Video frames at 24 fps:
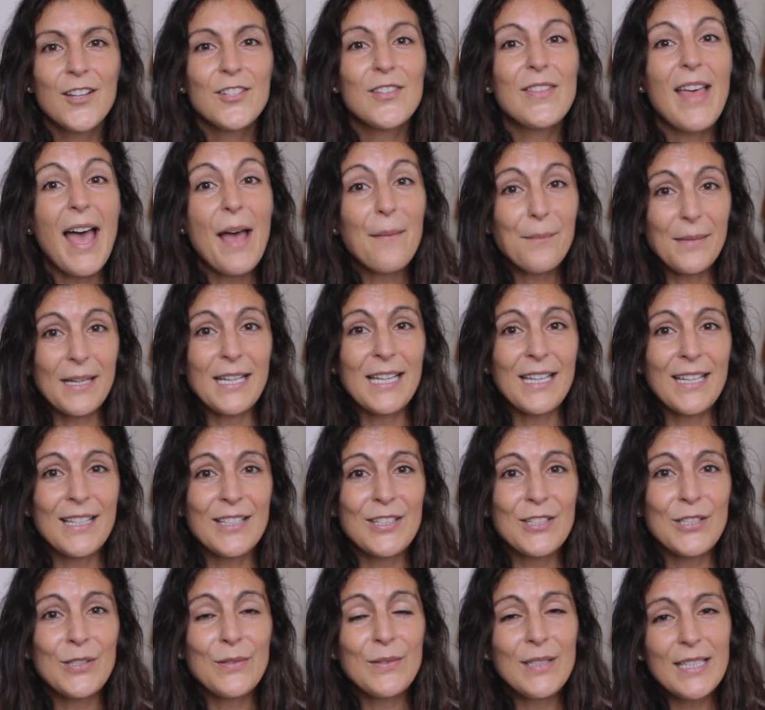So that
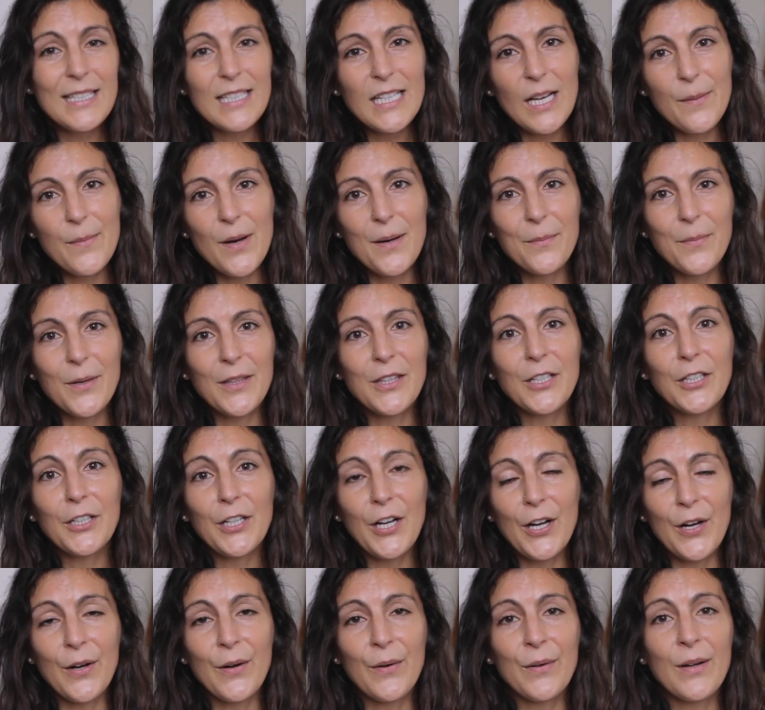means you need to come up with
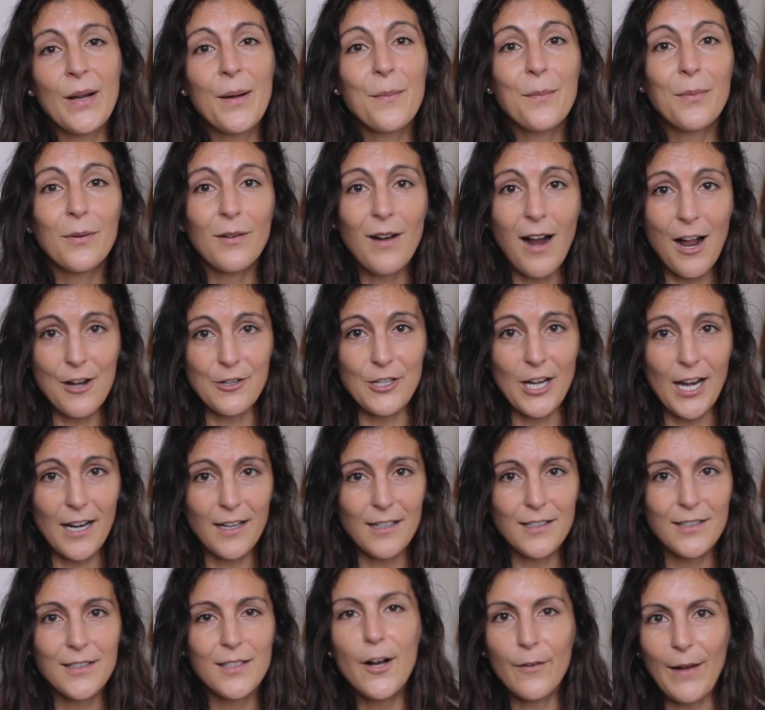your own
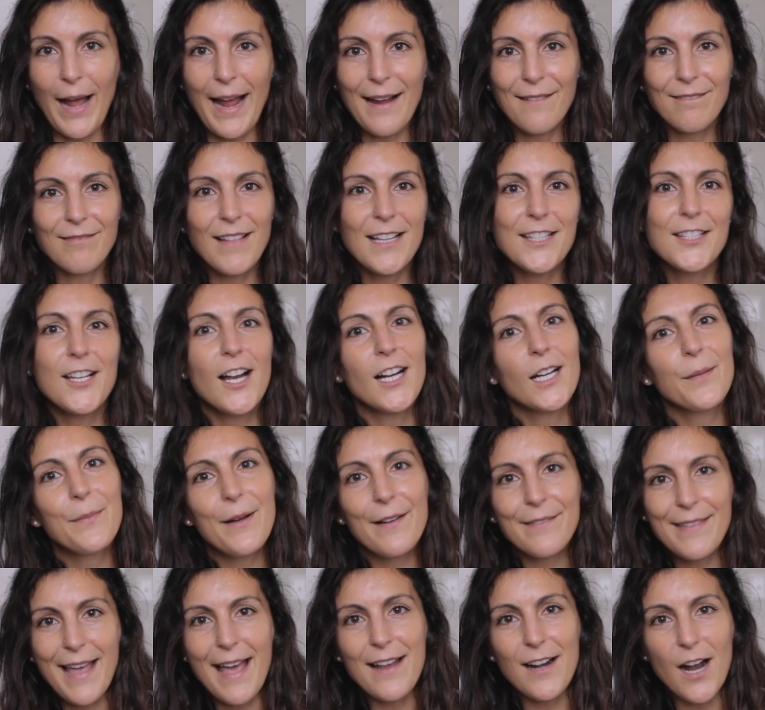projects. Okay, let's talk
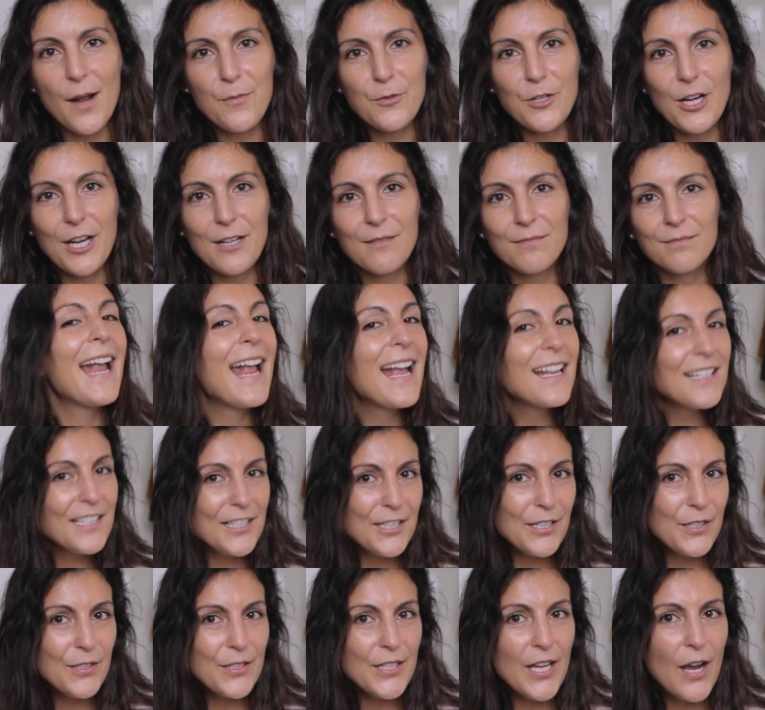about that option. And to
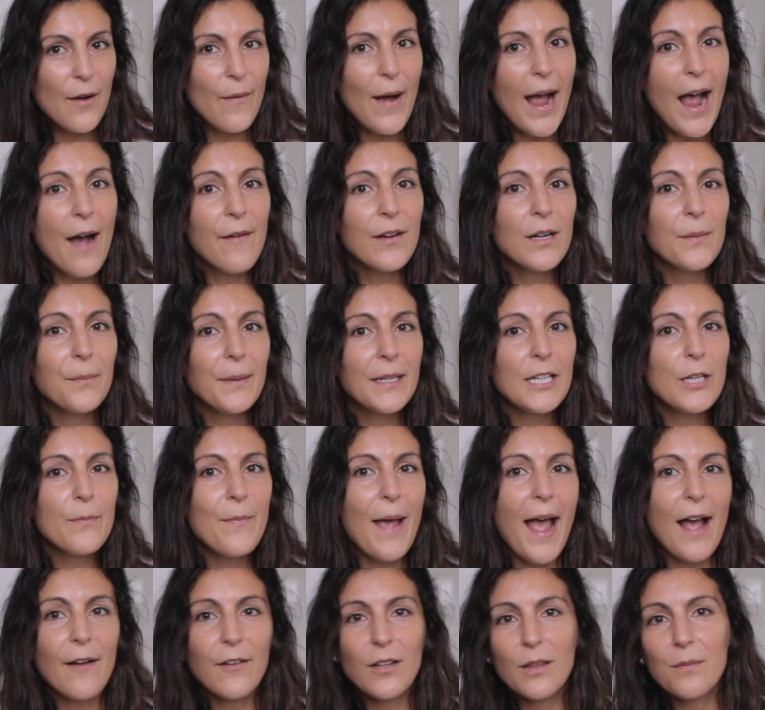do so, I want to bring you
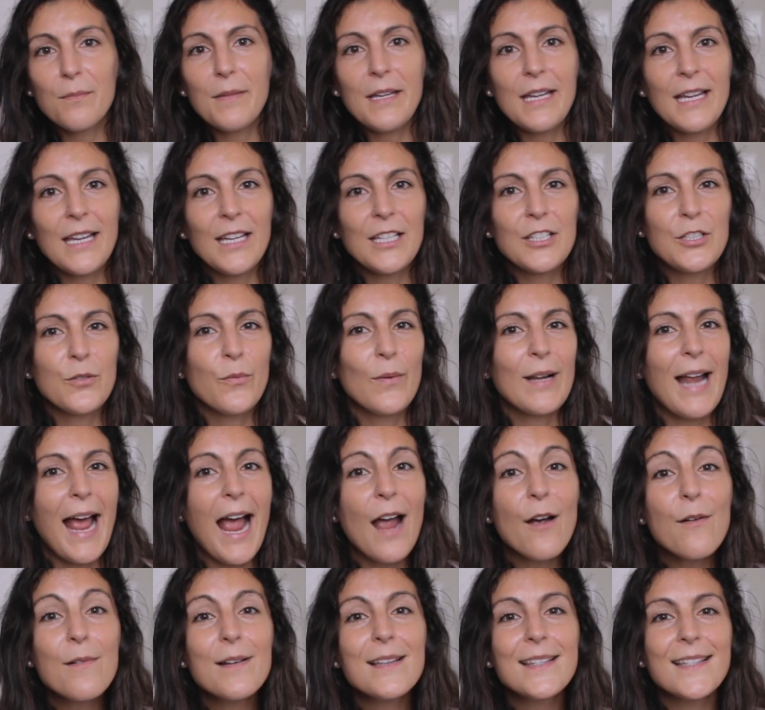back with me to when
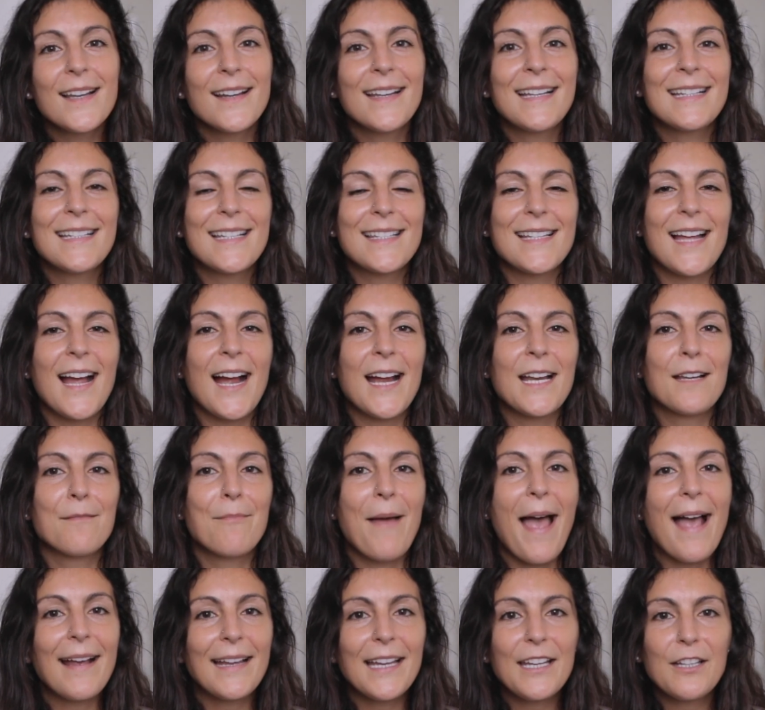I was studying design
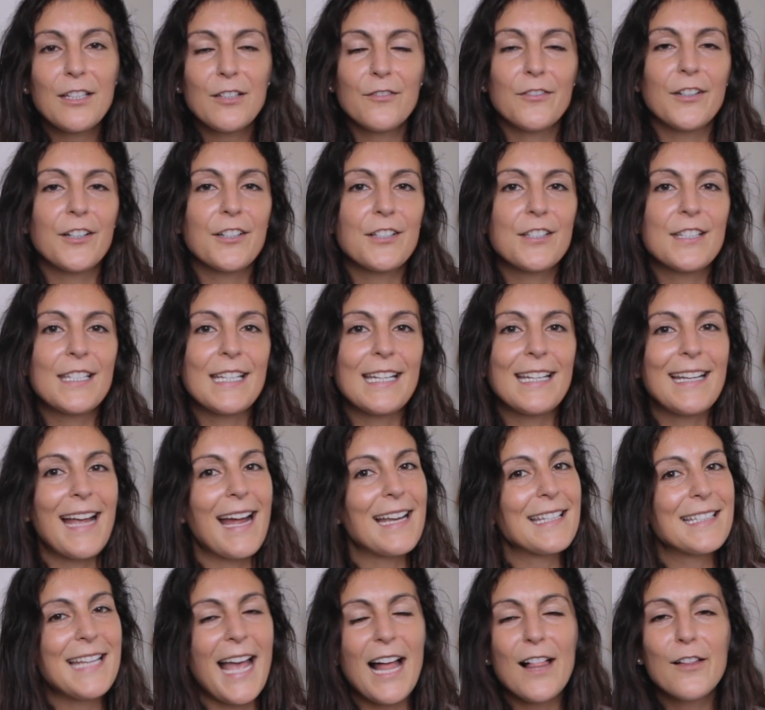back at university
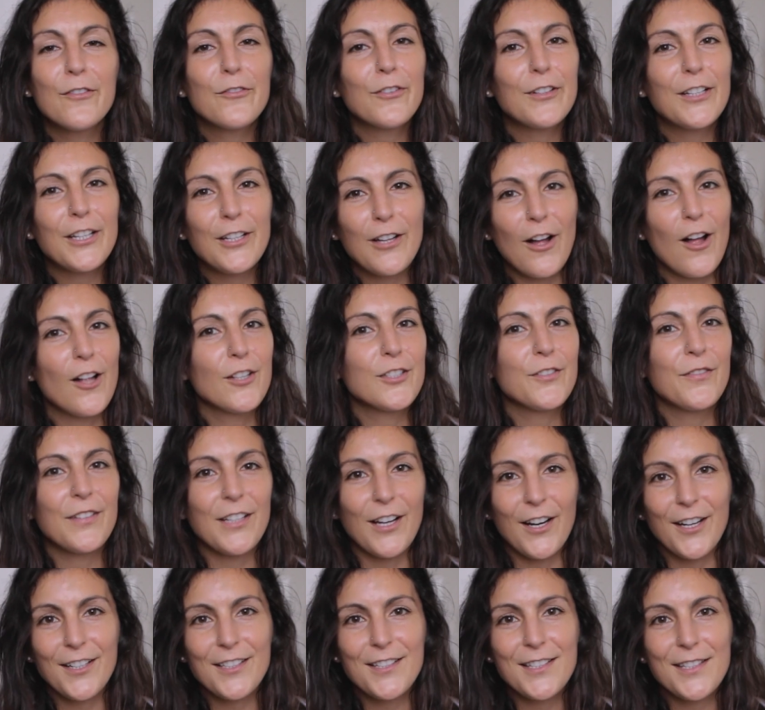at California College of the
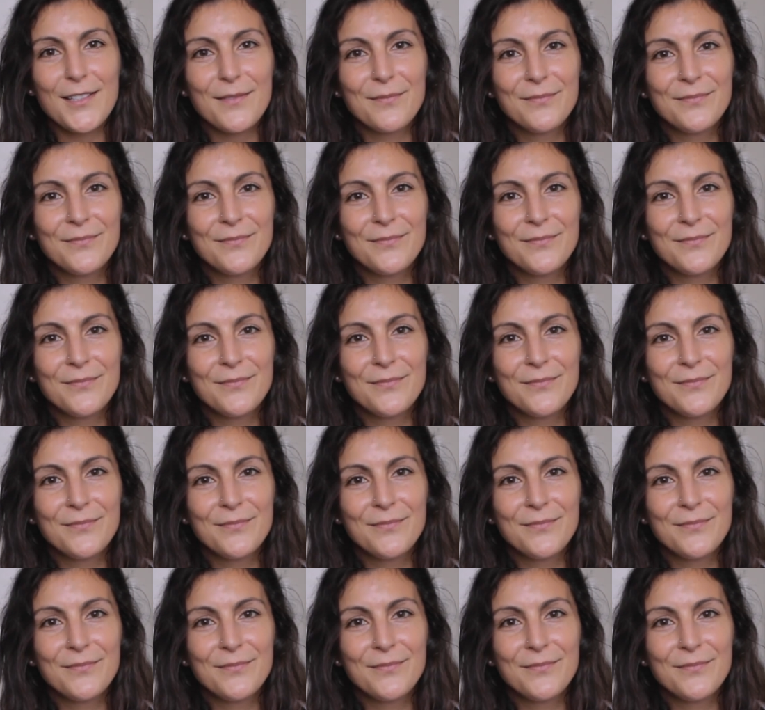Arts.